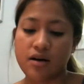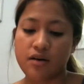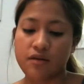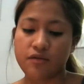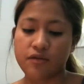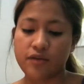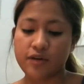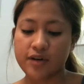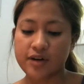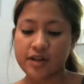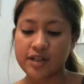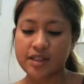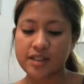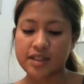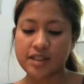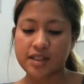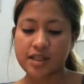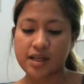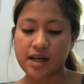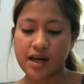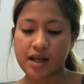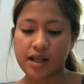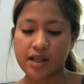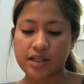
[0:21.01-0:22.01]

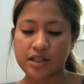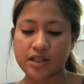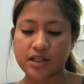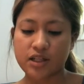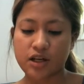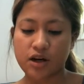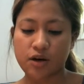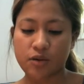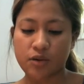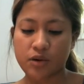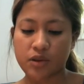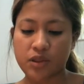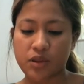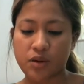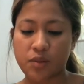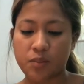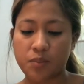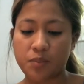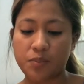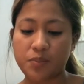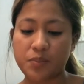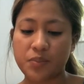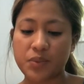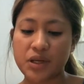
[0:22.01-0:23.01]
First, I like to start with the
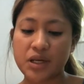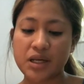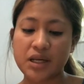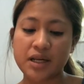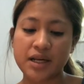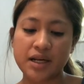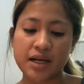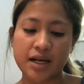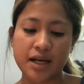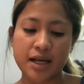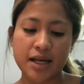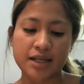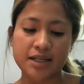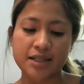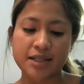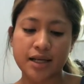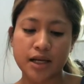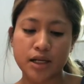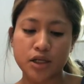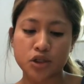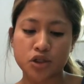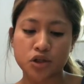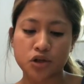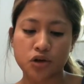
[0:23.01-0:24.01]
Be
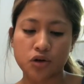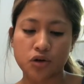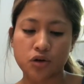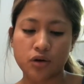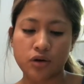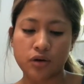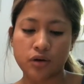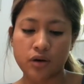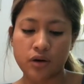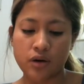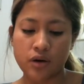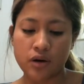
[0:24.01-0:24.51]
Essential